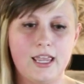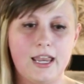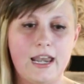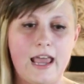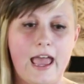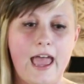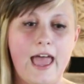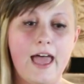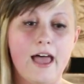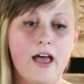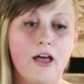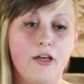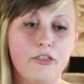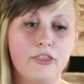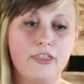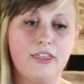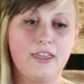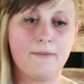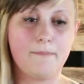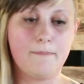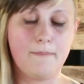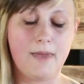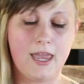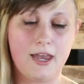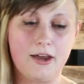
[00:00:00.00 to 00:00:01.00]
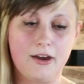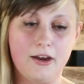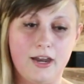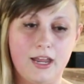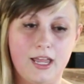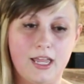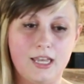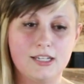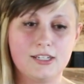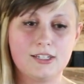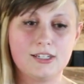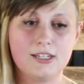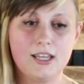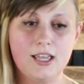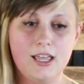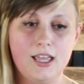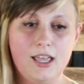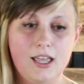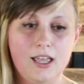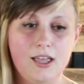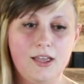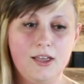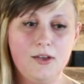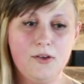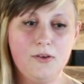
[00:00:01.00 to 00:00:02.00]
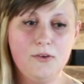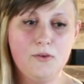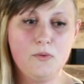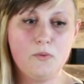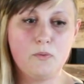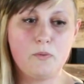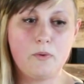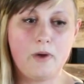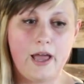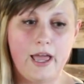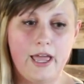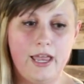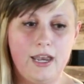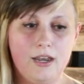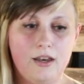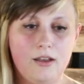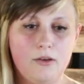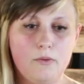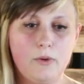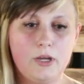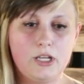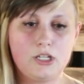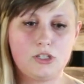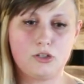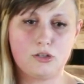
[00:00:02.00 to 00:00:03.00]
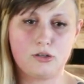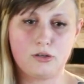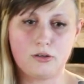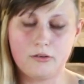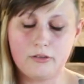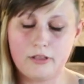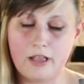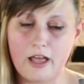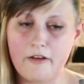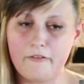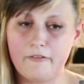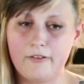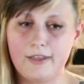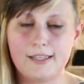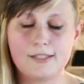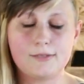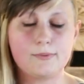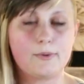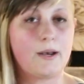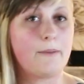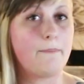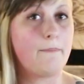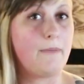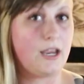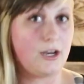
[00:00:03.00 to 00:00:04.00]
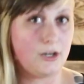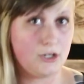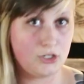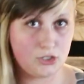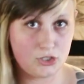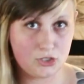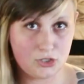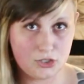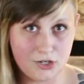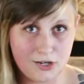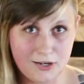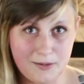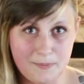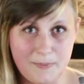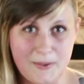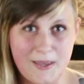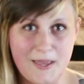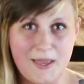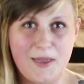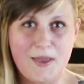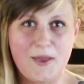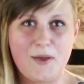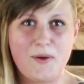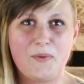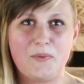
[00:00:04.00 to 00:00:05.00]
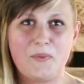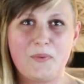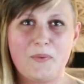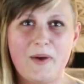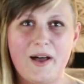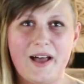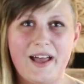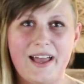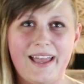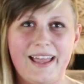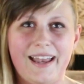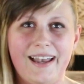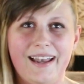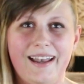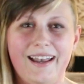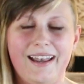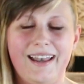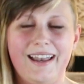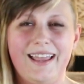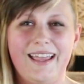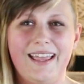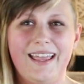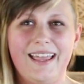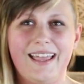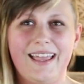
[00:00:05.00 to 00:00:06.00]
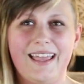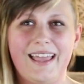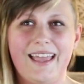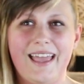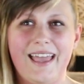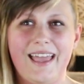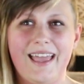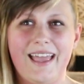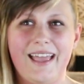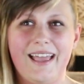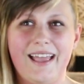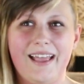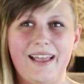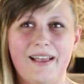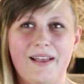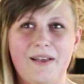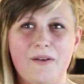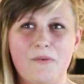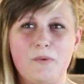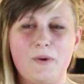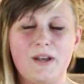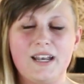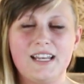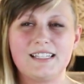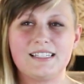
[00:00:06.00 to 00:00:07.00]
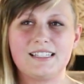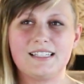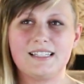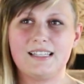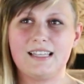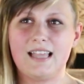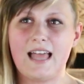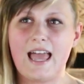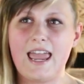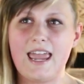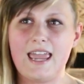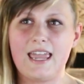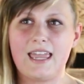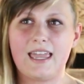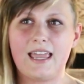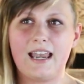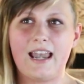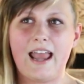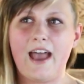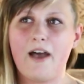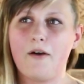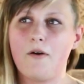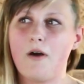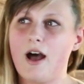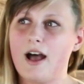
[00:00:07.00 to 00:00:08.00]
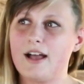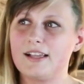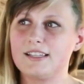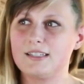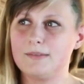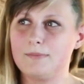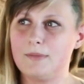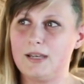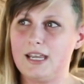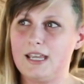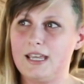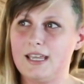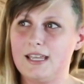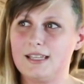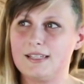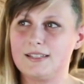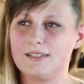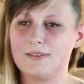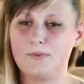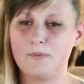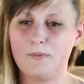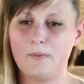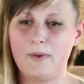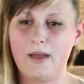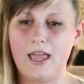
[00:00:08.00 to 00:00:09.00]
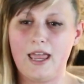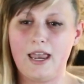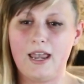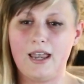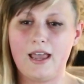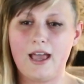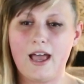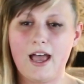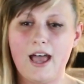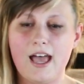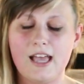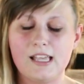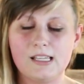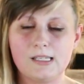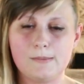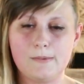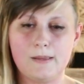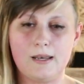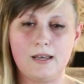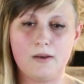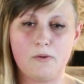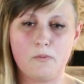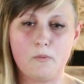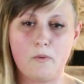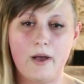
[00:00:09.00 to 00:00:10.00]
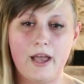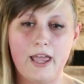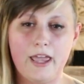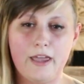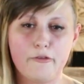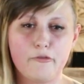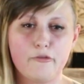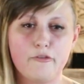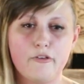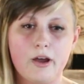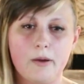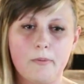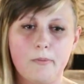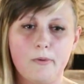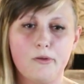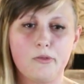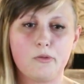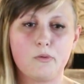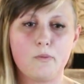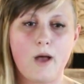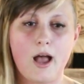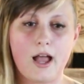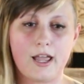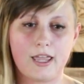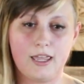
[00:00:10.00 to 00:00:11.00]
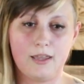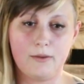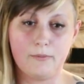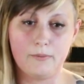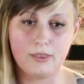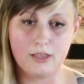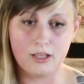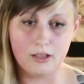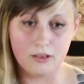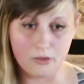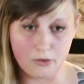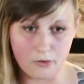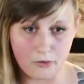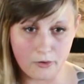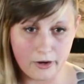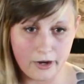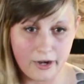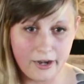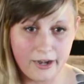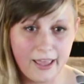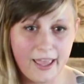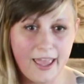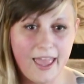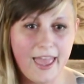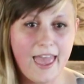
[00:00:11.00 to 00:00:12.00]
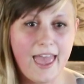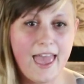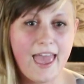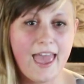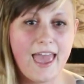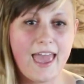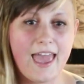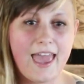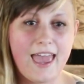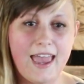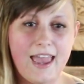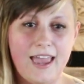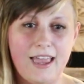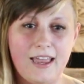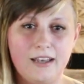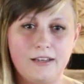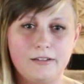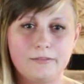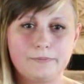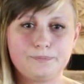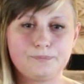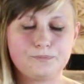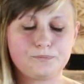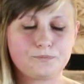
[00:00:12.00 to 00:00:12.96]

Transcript: in a healthy marriage what true love is, what a marriage should be, what it's like, and how awesome it is when a husband and wife are both walking with the Lord, and